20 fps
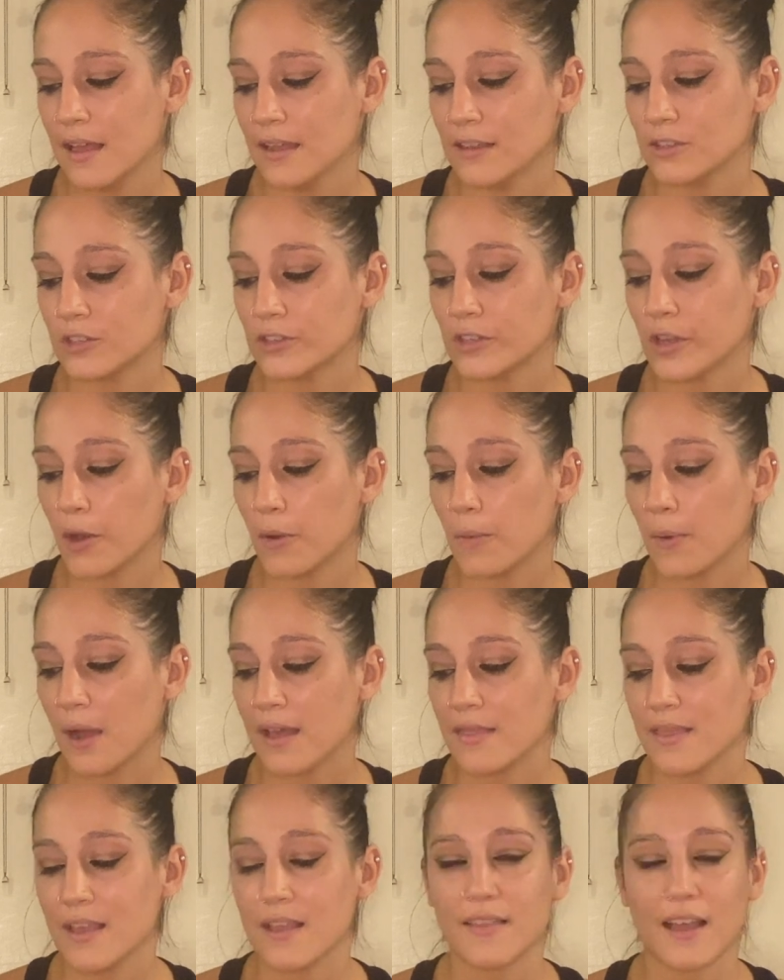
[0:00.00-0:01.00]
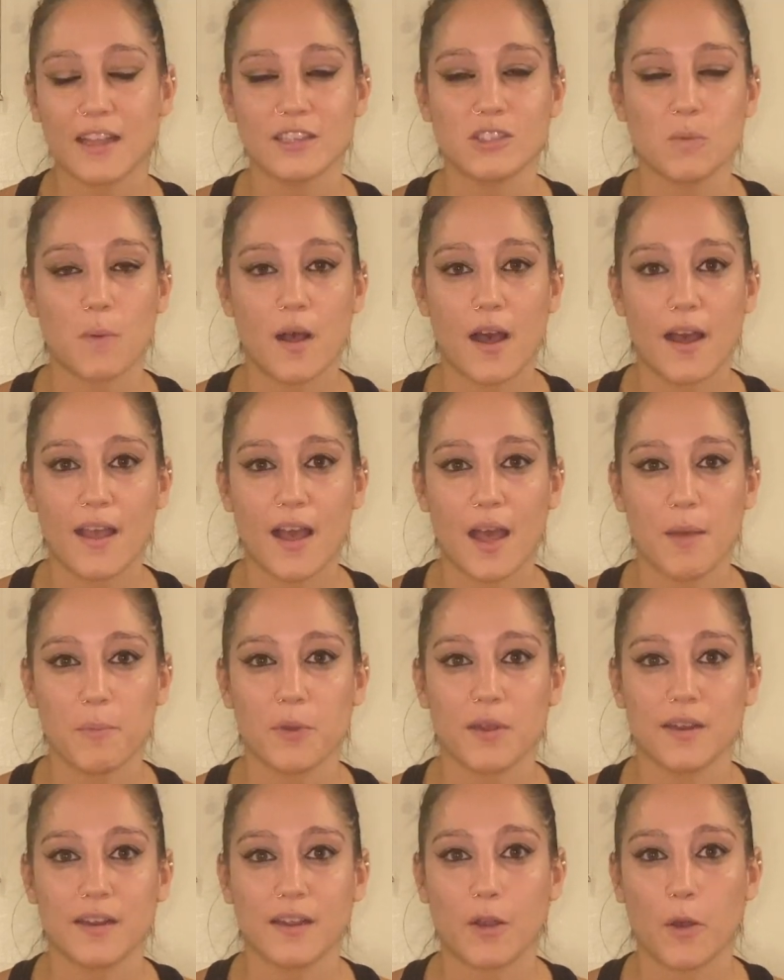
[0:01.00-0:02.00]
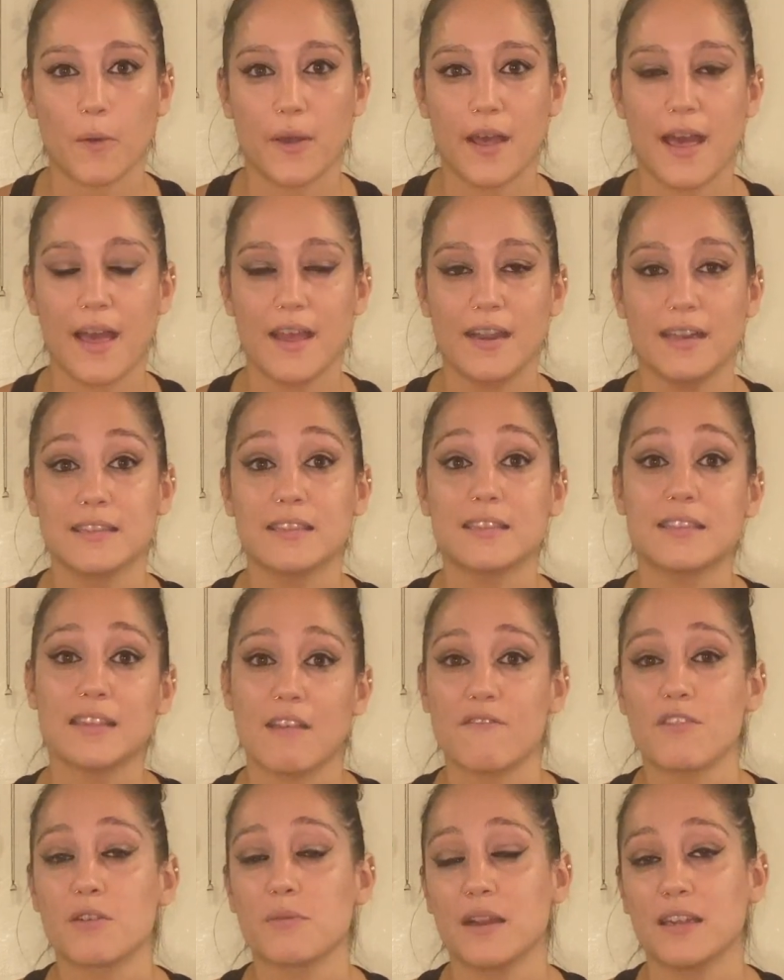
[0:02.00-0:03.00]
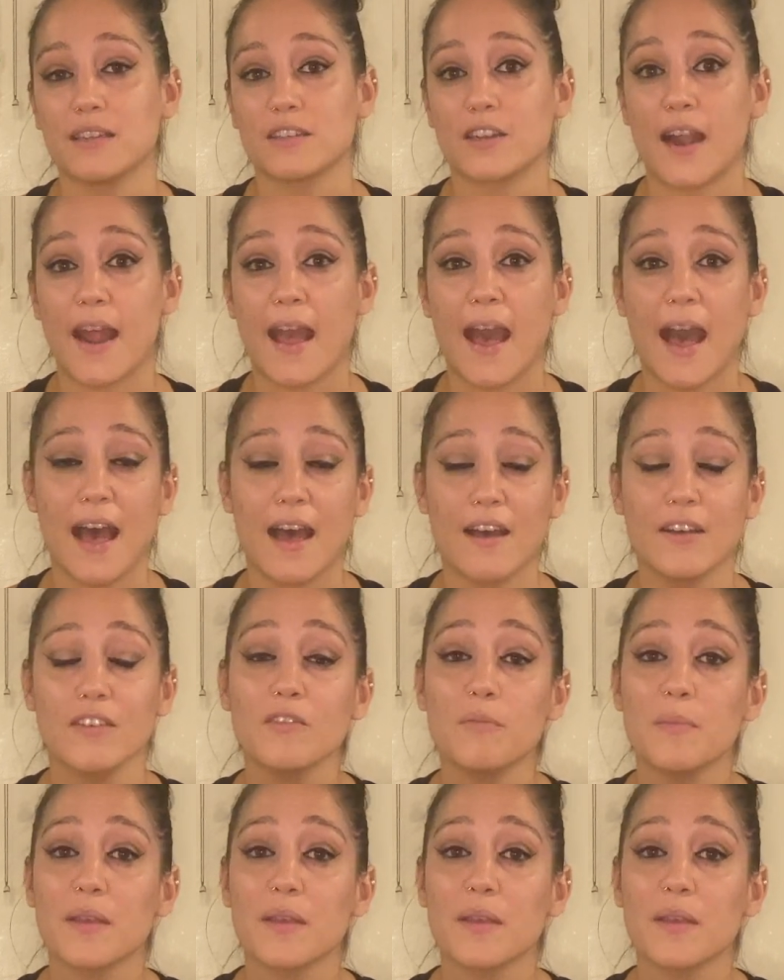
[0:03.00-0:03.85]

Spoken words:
So I think that's why I'm gonna go ahead and save the razor I have,